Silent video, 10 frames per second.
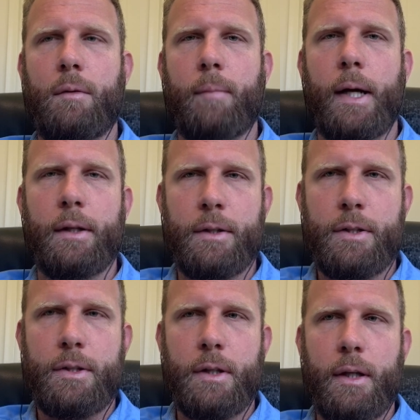
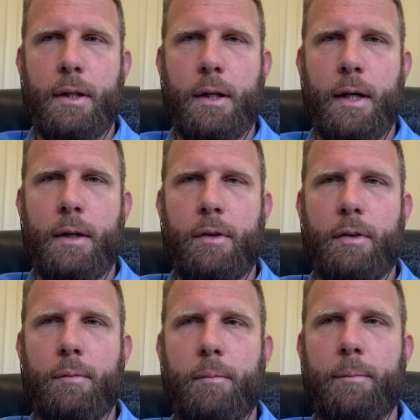maintenance and
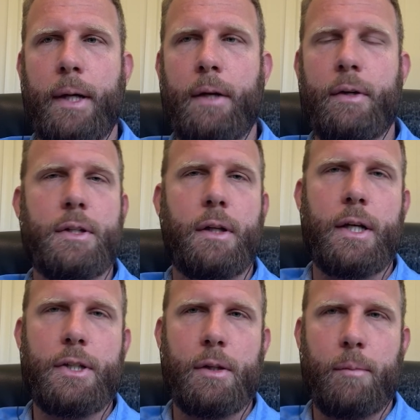better
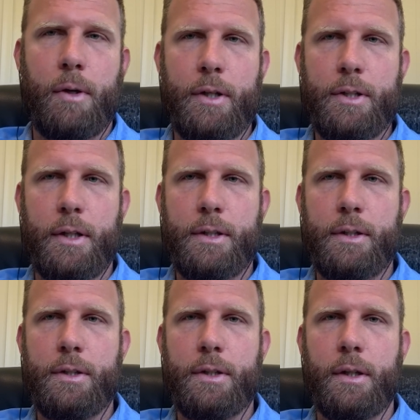installation
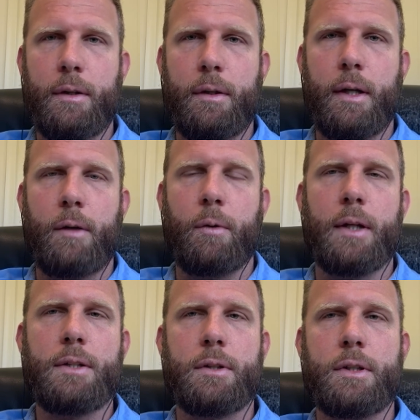processes and all
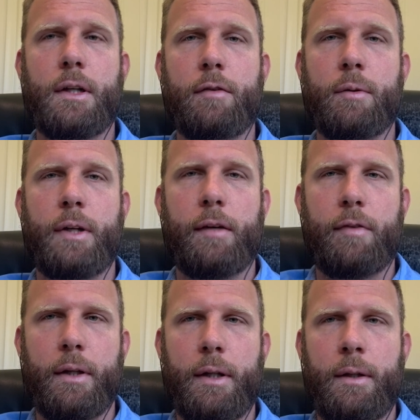that sort of stuff will
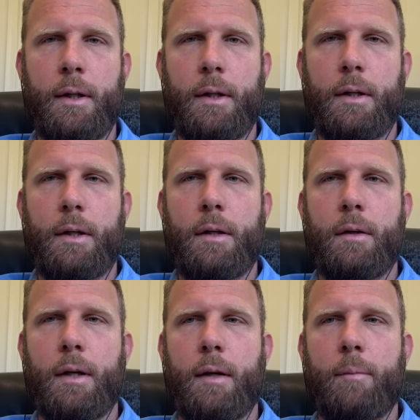definitely
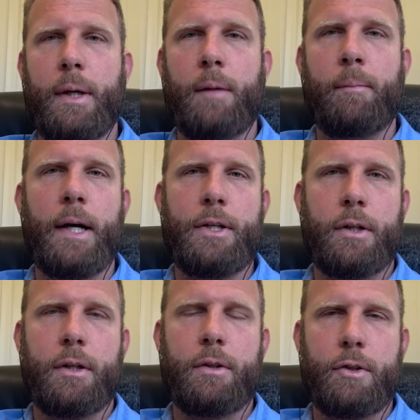be a
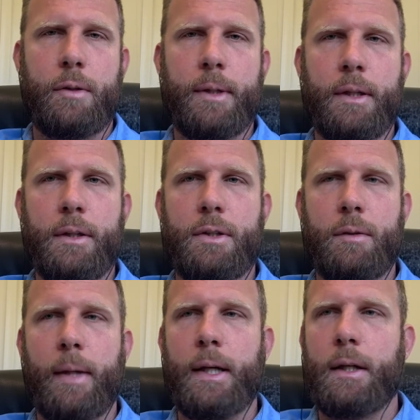major contributor
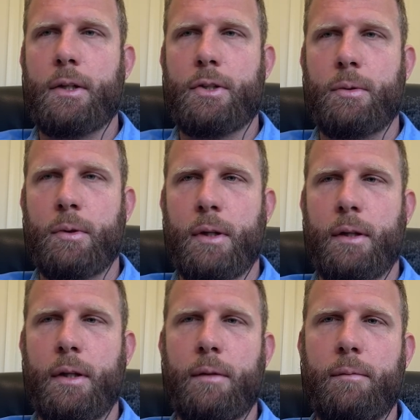to making sure
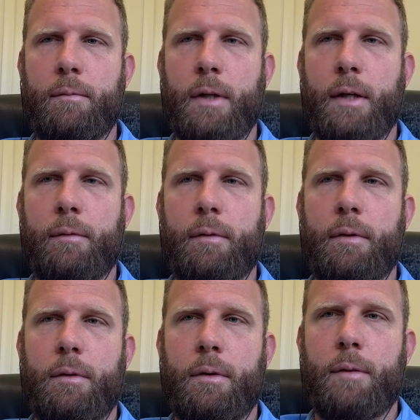that
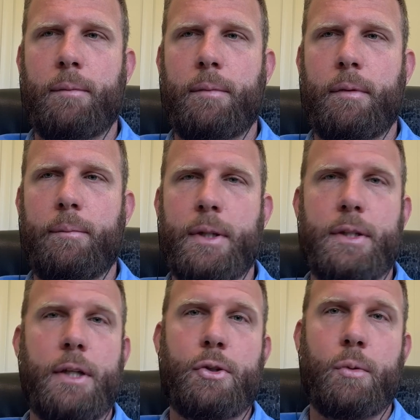the
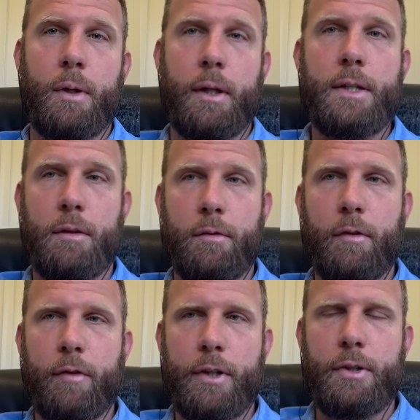potential release of
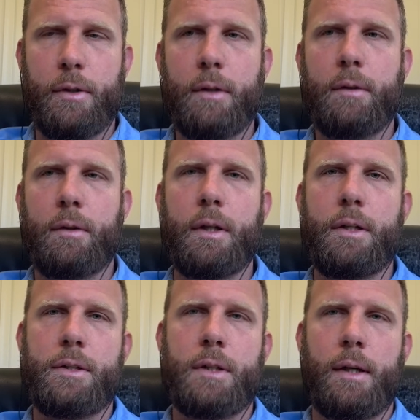refrigerant
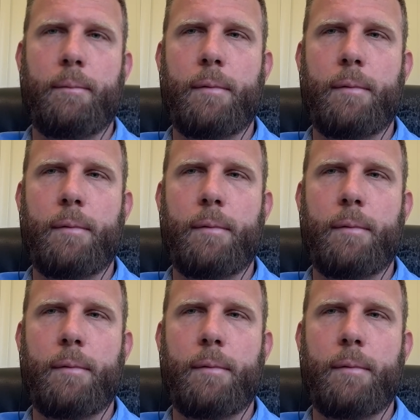is